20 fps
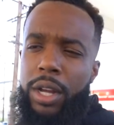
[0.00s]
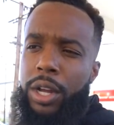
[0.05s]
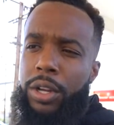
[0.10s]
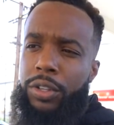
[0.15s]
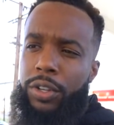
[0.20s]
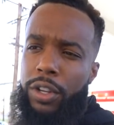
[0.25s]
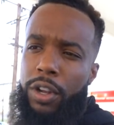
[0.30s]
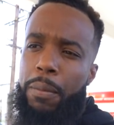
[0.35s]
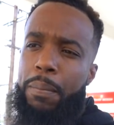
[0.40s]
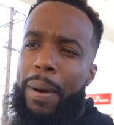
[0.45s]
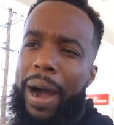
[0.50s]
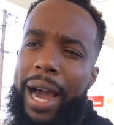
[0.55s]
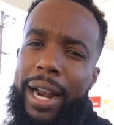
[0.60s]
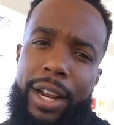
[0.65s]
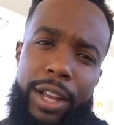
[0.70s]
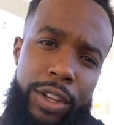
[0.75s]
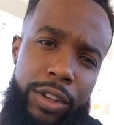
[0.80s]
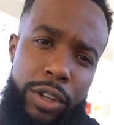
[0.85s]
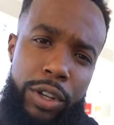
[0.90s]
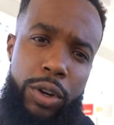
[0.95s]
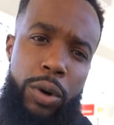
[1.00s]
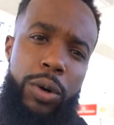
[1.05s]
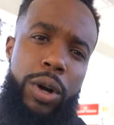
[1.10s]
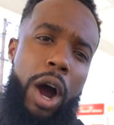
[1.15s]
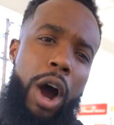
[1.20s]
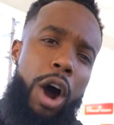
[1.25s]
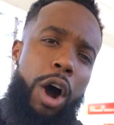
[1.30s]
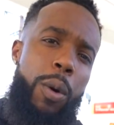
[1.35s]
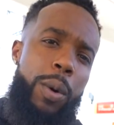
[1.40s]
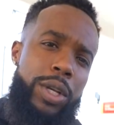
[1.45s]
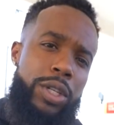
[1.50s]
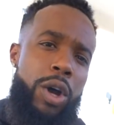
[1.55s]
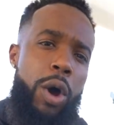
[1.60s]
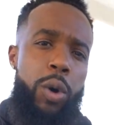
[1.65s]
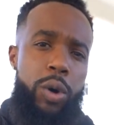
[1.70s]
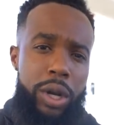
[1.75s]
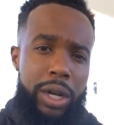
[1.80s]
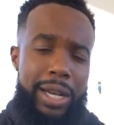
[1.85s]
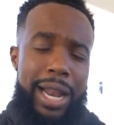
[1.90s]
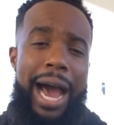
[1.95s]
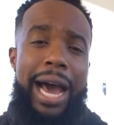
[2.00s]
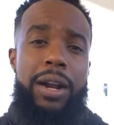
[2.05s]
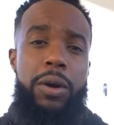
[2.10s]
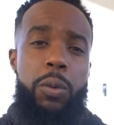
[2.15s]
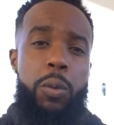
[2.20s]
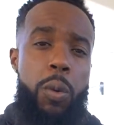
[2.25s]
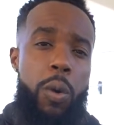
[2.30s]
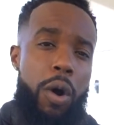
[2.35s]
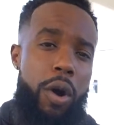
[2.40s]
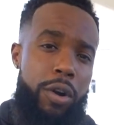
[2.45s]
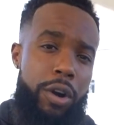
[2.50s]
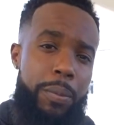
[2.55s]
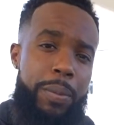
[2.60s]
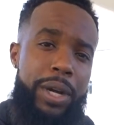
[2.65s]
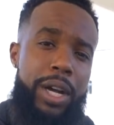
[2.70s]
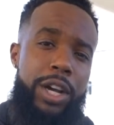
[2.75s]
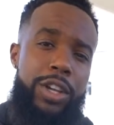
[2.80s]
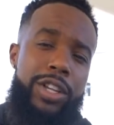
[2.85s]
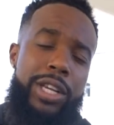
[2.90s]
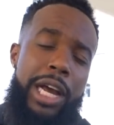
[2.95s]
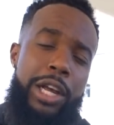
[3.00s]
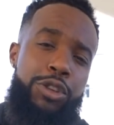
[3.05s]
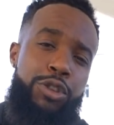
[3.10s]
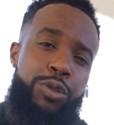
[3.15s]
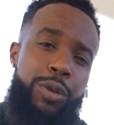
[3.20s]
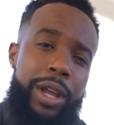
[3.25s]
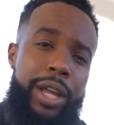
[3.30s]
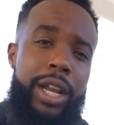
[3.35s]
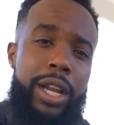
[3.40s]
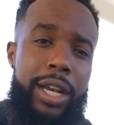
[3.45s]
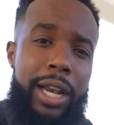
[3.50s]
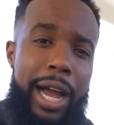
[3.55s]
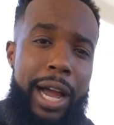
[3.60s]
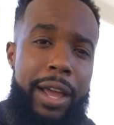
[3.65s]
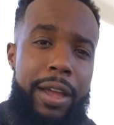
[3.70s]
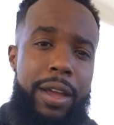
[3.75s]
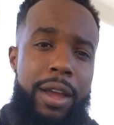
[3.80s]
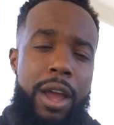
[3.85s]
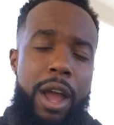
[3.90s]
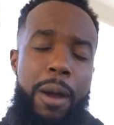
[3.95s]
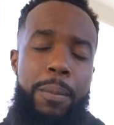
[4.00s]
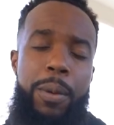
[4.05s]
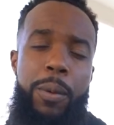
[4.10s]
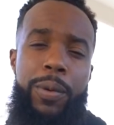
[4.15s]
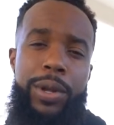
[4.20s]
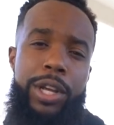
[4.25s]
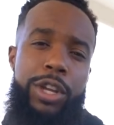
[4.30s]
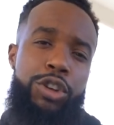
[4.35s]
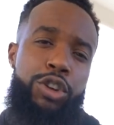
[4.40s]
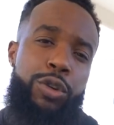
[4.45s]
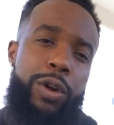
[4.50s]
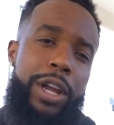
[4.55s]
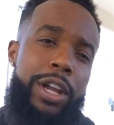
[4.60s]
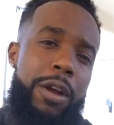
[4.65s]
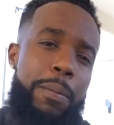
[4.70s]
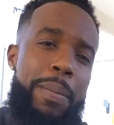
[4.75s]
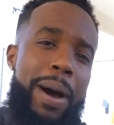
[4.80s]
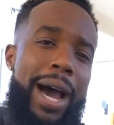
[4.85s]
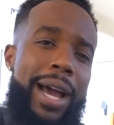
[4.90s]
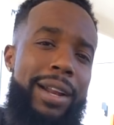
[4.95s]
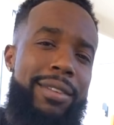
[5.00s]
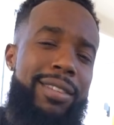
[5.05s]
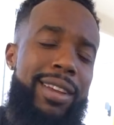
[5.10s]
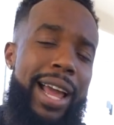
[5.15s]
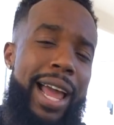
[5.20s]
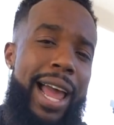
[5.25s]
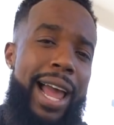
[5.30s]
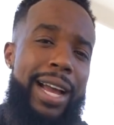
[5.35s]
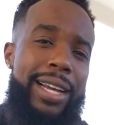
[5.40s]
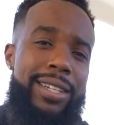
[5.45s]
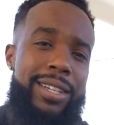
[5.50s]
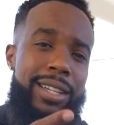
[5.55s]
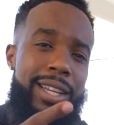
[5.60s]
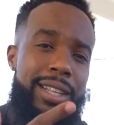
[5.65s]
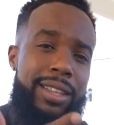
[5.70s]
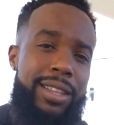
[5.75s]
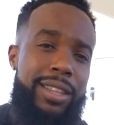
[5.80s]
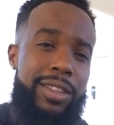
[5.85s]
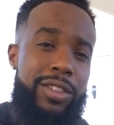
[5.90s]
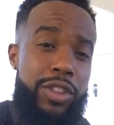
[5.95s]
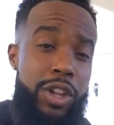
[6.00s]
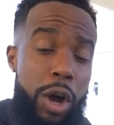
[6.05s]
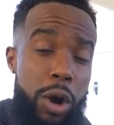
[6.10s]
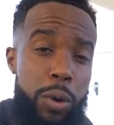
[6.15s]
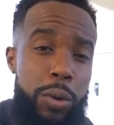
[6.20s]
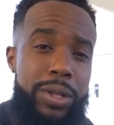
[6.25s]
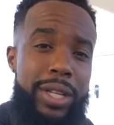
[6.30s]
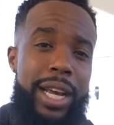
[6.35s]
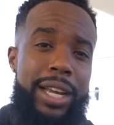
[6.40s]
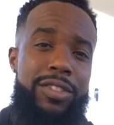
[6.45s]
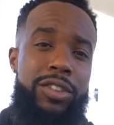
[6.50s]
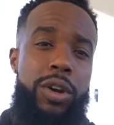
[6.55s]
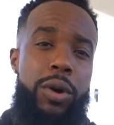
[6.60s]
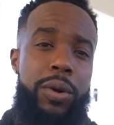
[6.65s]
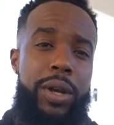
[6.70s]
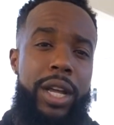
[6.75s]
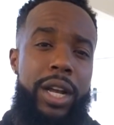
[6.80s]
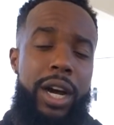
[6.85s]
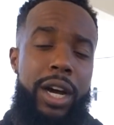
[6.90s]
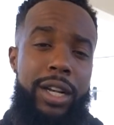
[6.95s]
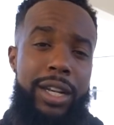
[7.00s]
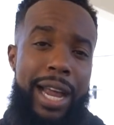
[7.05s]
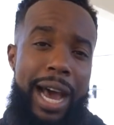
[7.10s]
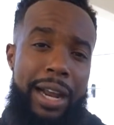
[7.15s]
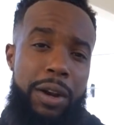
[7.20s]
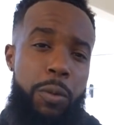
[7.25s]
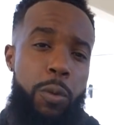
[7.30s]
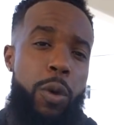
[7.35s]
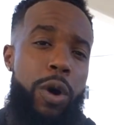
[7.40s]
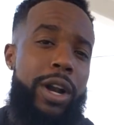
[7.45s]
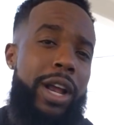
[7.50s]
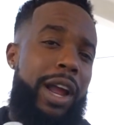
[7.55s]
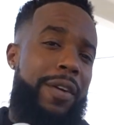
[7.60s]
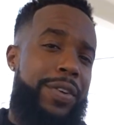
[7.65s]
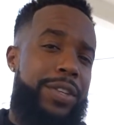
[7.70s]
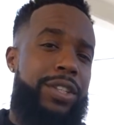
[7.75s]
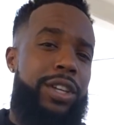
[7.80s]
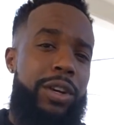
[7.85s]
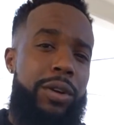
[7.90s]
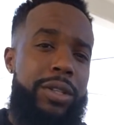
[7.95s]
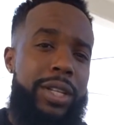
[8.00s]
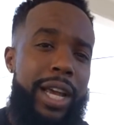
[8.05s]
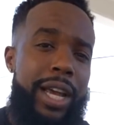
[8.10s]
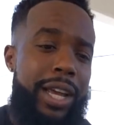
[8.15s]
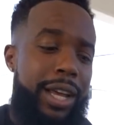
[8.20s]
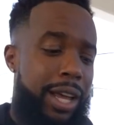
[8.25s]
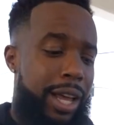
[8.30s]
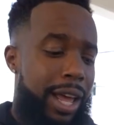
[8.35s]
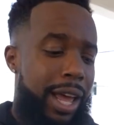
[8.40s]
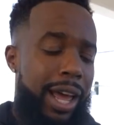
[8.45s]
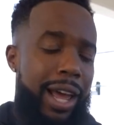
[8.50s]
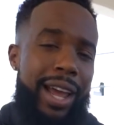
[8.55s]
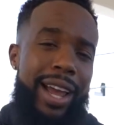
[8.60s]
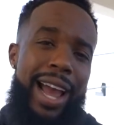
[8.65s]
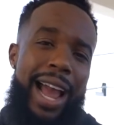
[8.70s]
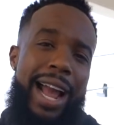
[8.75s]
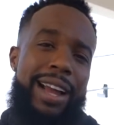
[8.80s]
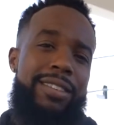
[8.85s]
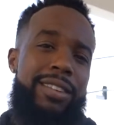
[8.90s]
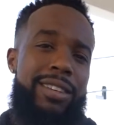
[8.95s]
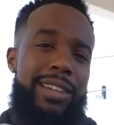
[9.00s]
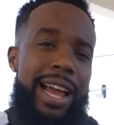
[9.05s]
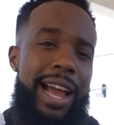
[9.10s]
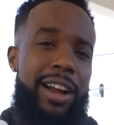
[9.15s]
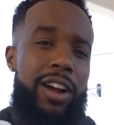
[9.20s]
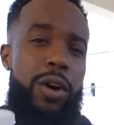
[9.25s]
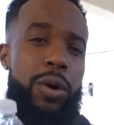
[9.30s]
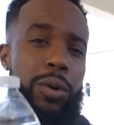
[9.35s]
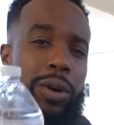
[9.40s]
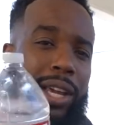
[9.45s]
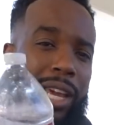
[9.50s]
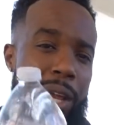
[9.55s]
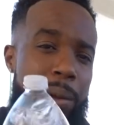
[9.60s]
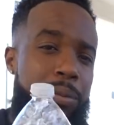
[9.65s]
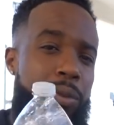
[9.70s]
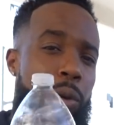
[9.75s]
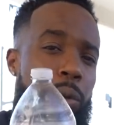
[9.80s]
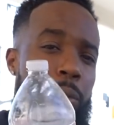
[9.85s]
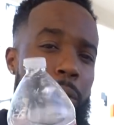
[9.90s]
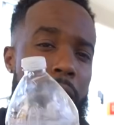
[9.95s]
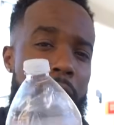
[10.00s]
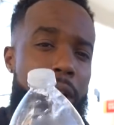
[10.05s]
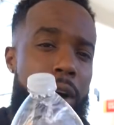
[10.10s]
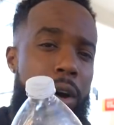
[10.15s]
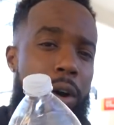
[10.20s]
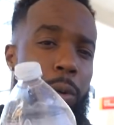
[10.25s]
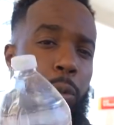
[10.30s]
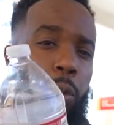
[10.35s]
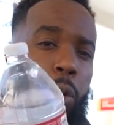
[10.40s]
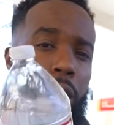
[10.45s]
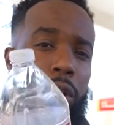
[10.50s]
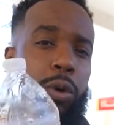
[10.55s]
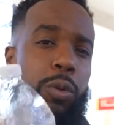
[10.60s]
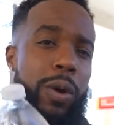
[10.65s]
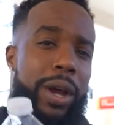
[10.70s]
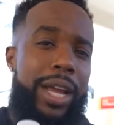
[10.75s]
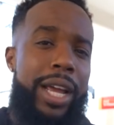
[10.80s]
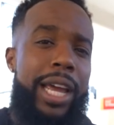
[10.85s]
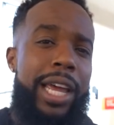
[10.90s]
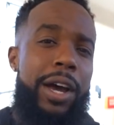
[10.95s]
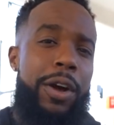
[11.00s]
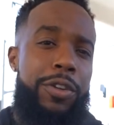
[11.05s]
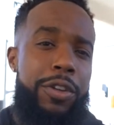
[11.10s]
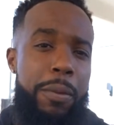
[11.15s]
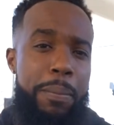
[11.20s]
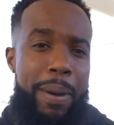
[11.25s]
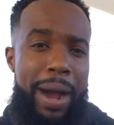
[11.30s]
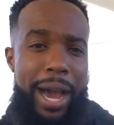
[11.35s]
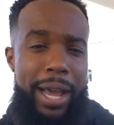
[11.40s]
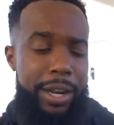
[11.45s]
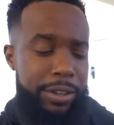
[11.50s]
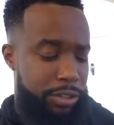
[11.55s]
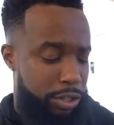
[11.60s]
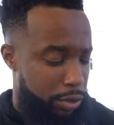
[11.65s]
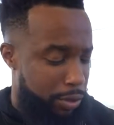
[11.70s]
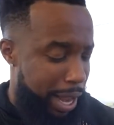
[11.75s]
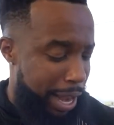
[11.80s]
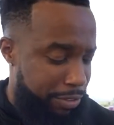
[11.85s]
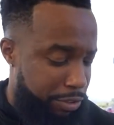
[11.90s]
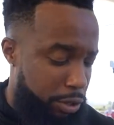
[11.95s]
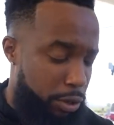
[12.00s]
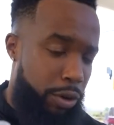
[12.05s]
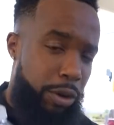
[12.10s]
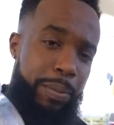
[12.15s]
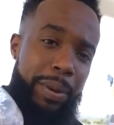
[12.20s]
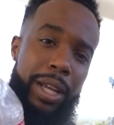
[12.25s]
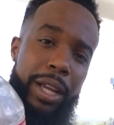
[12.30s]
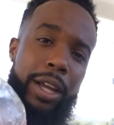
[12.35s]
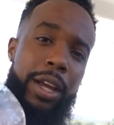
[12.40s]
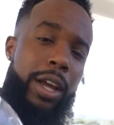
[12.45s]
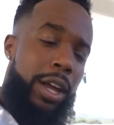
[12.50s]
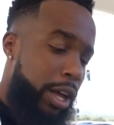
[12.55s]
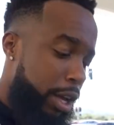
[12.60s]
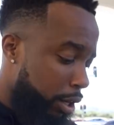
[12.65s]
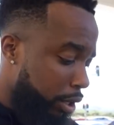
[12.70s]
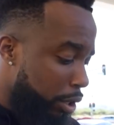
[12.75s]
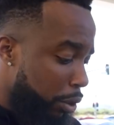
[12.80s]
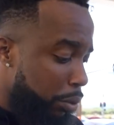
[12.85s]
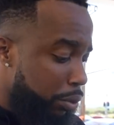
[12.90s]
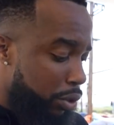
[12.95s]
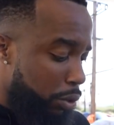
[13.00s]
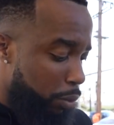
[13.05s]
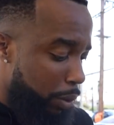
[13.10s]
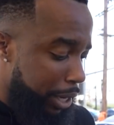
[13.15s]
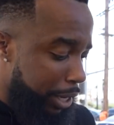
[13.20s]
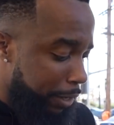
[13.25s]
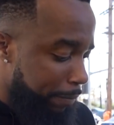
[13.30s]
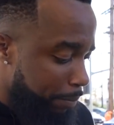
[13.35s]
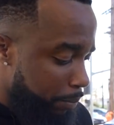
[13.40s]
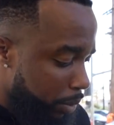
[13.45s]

So your body is gonna always hold a lot of water because you're not drinking a lot. But when you train your body to actually know that it's going to get a lot of water every single day, it's actually not going to keep the uh, water weight on your body. So you're actually going to be losing weight.